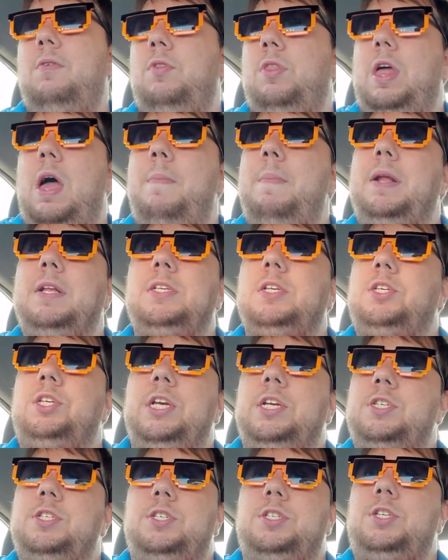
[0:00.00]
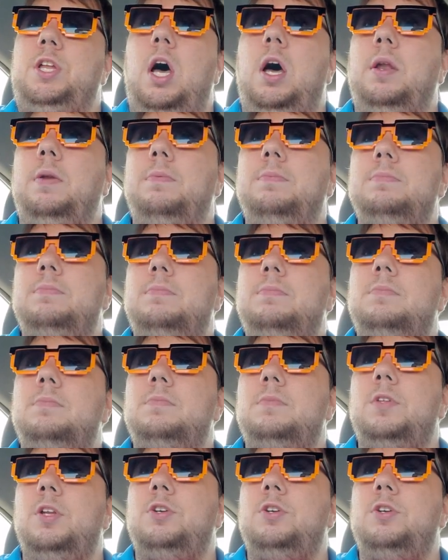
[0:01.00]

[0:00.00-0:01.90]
that means the season's done.